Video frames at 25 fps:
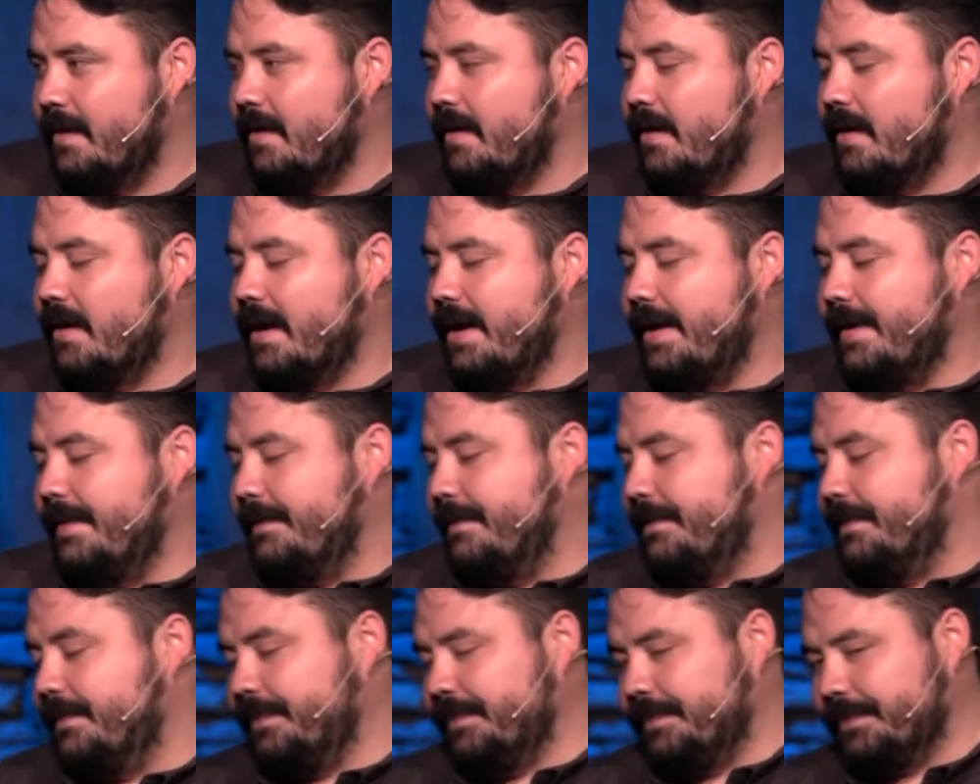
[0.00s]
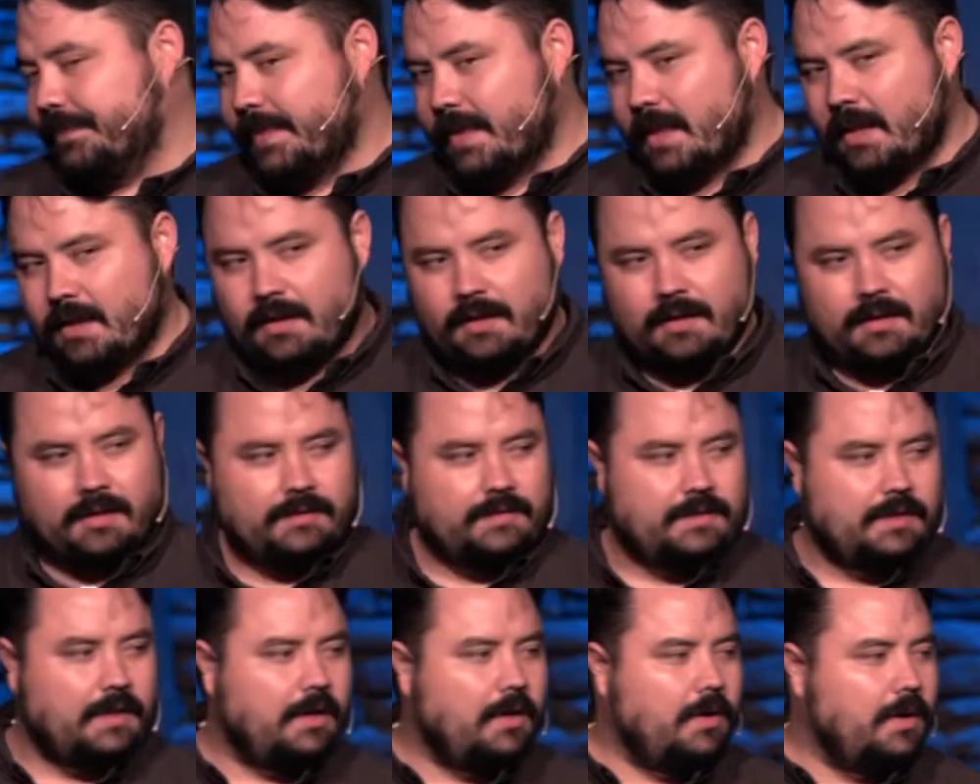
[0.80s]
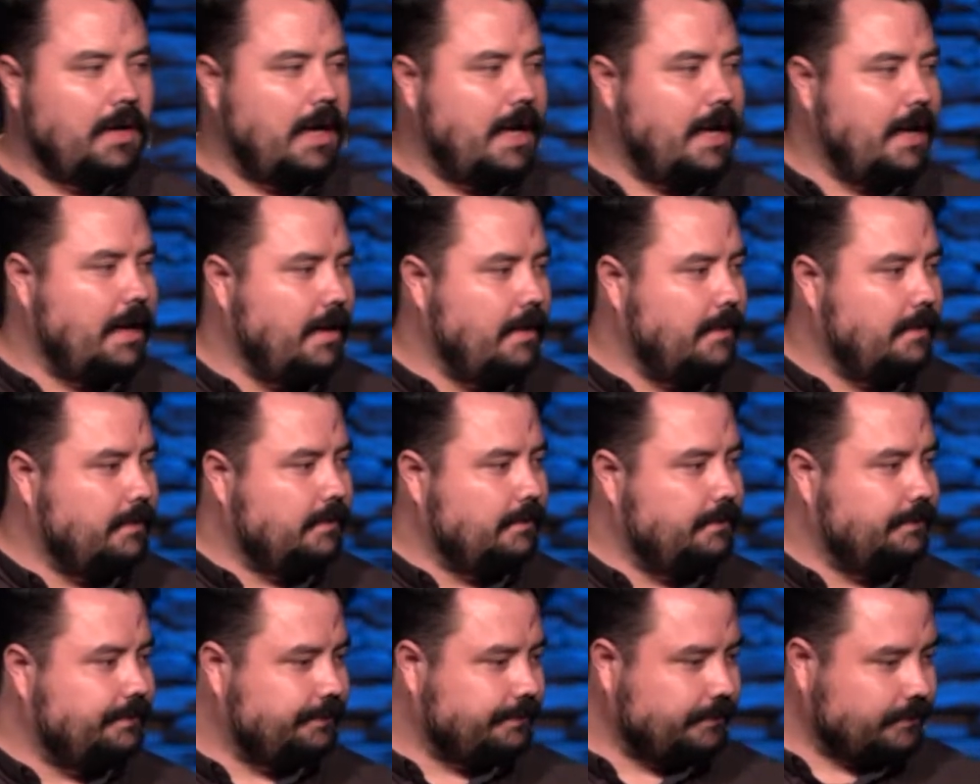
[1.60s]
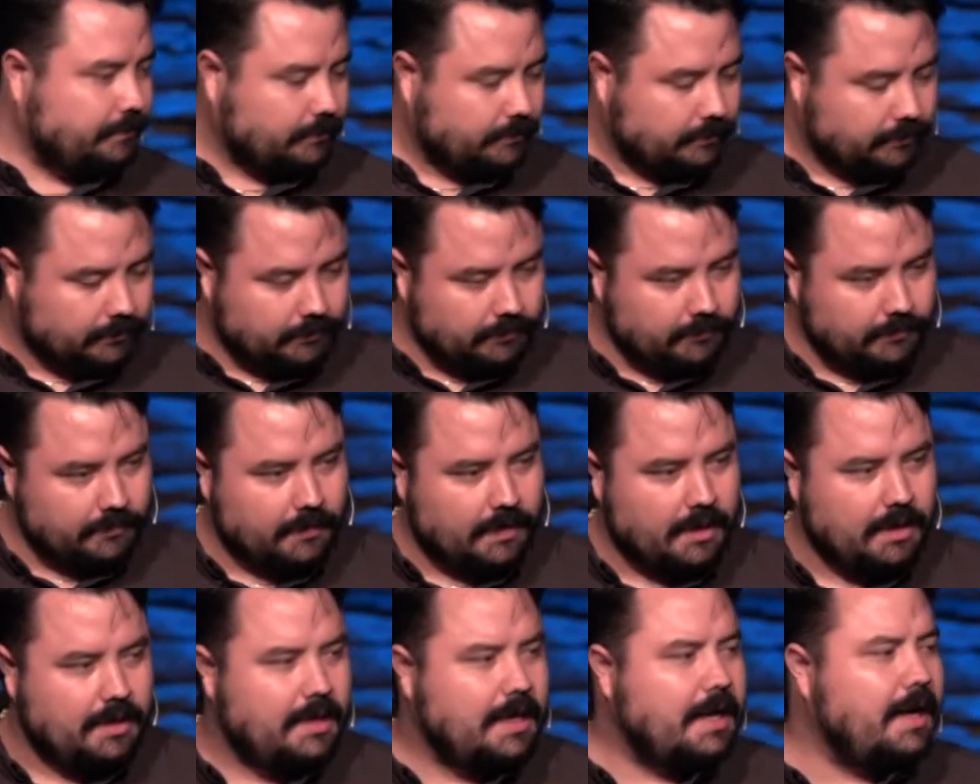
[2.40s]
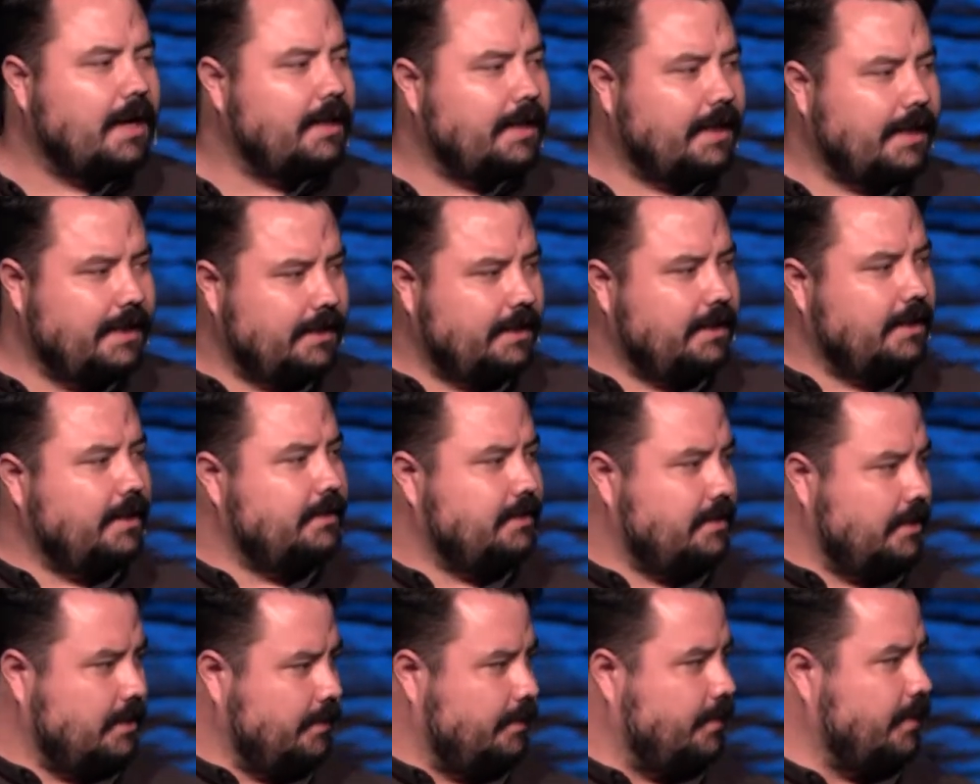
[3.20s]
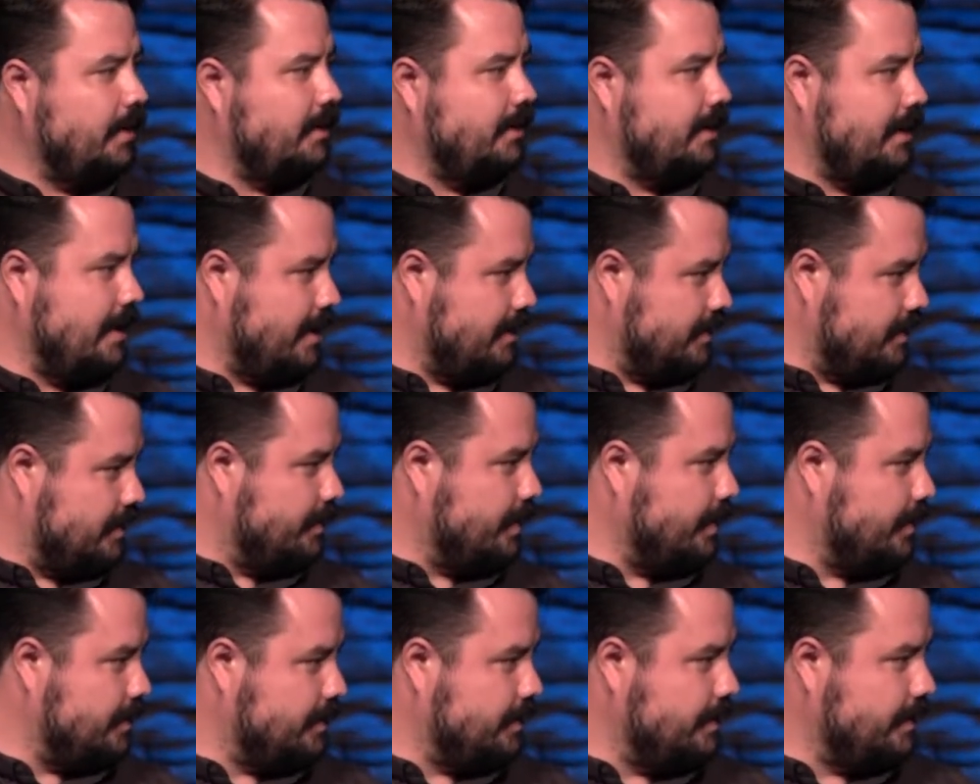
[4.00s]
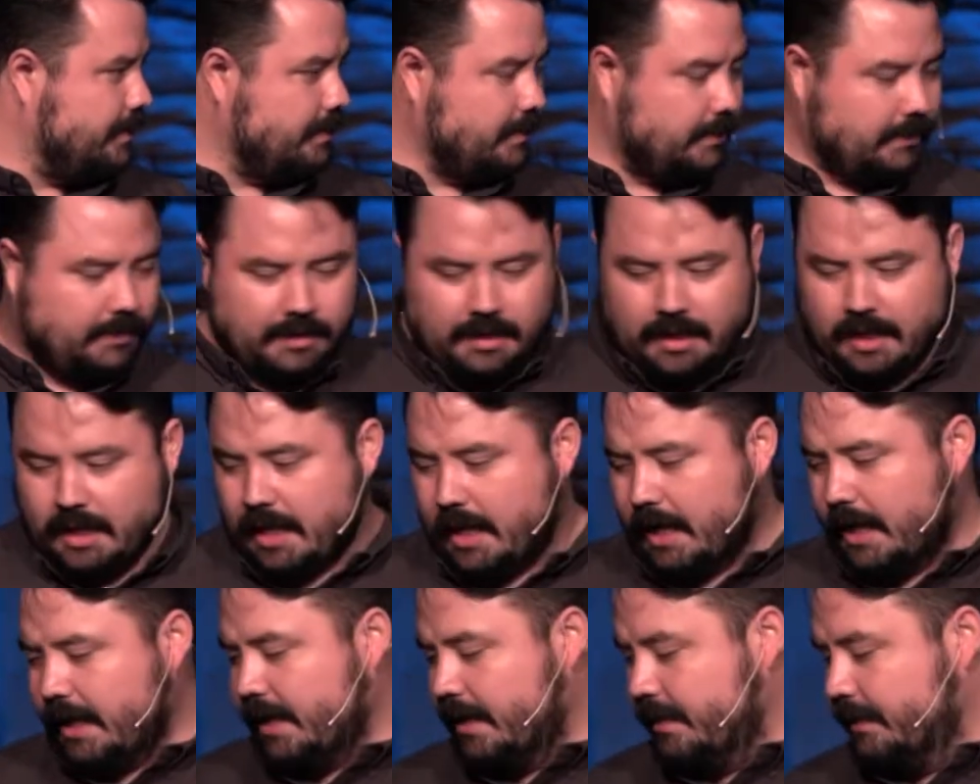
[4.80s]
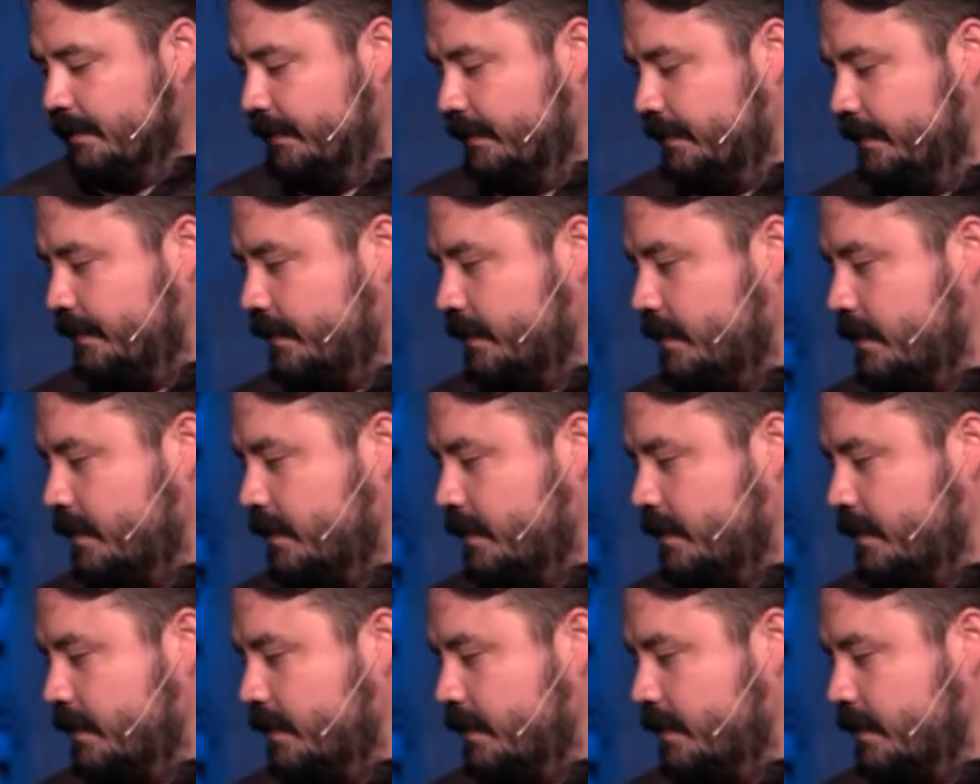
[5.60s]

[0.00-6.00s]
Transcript: All right. So now I got to get to the part that I was supposed to do. Some